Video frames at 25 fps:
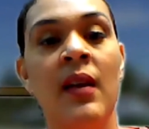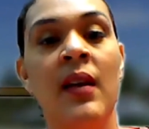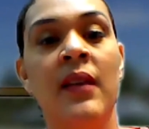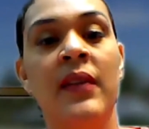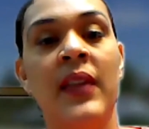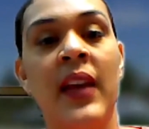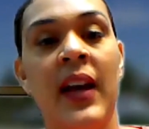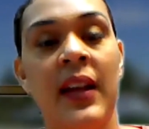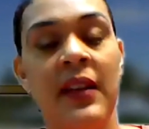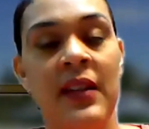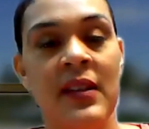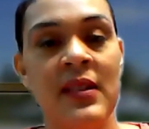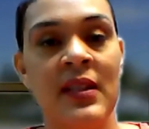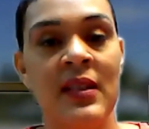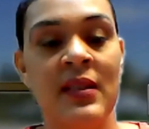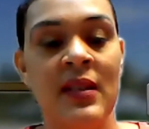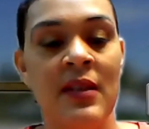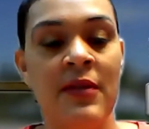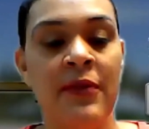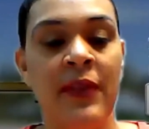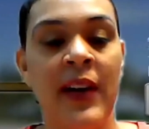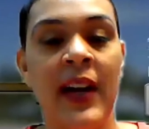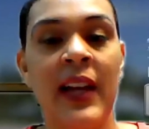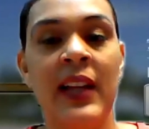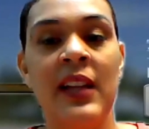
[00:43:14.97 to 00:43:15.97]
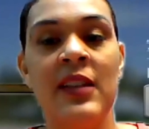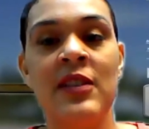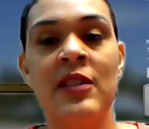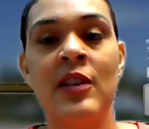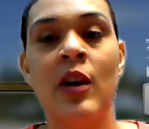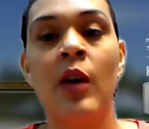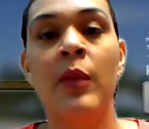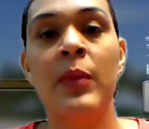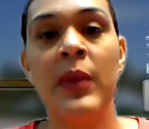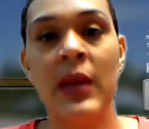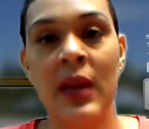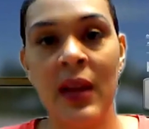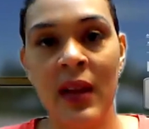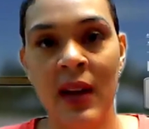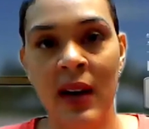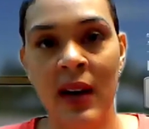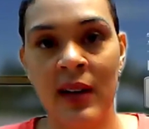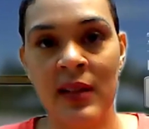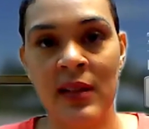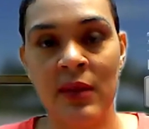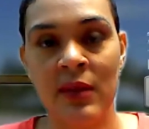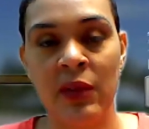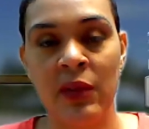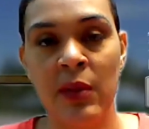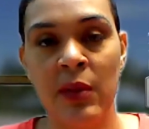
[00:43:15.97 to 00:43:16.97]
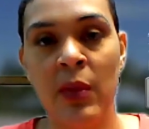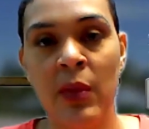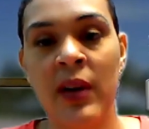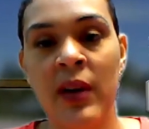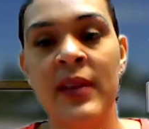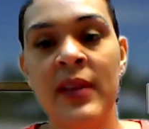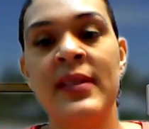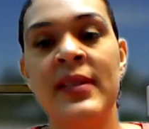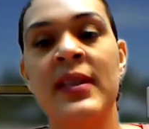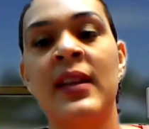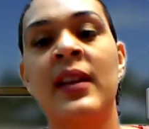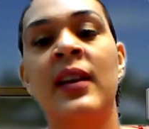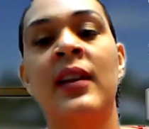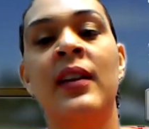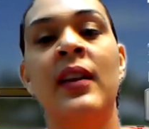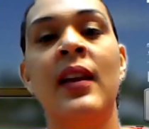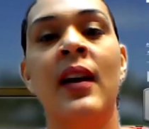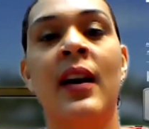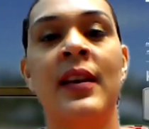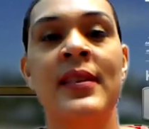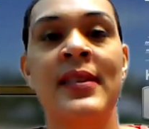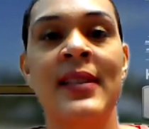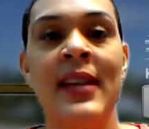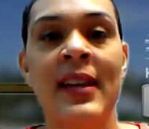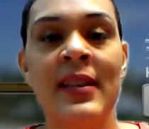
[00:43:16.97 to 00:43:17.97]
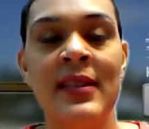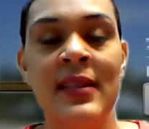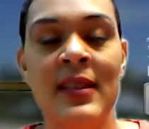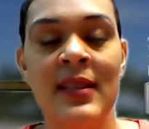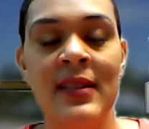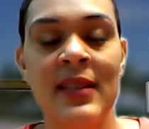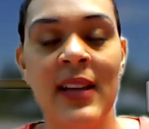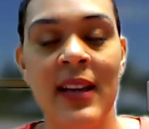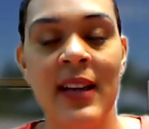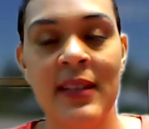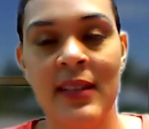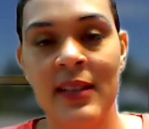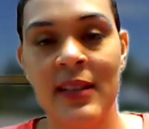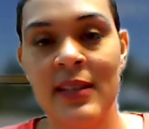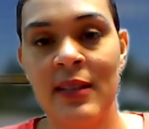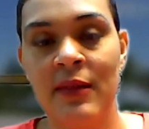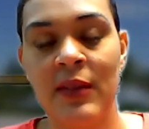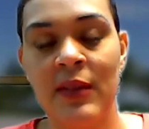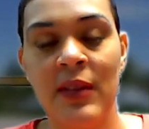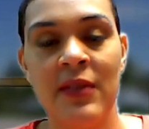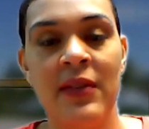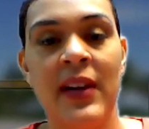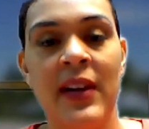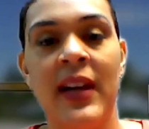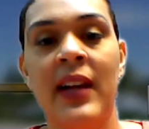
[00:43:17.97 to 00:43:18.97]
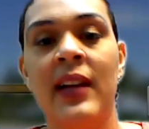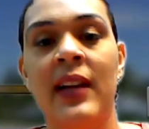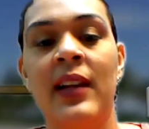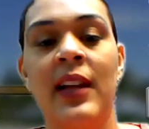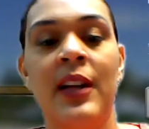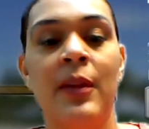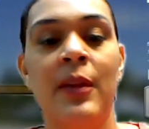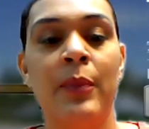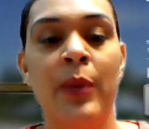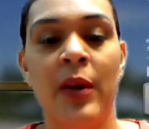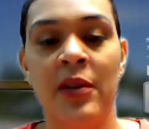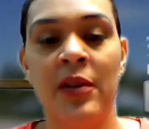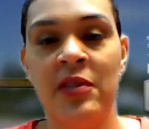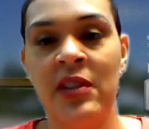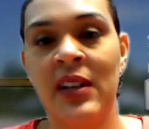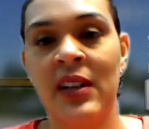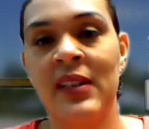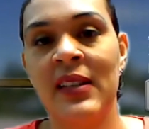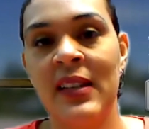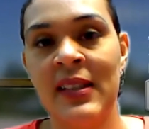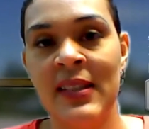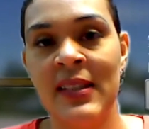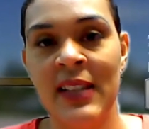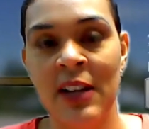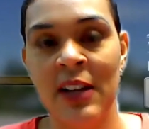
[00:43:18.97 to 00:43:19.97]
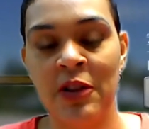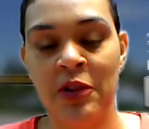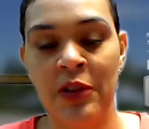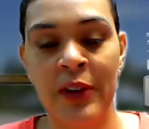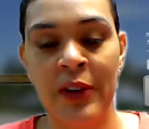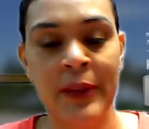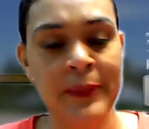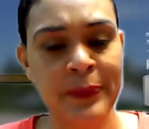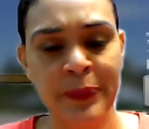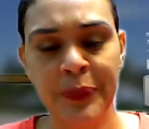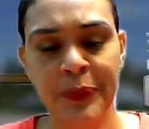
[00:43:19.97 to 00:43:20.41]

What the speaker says: that the file is now being actively monitored, assess the status of the file and the project, etc.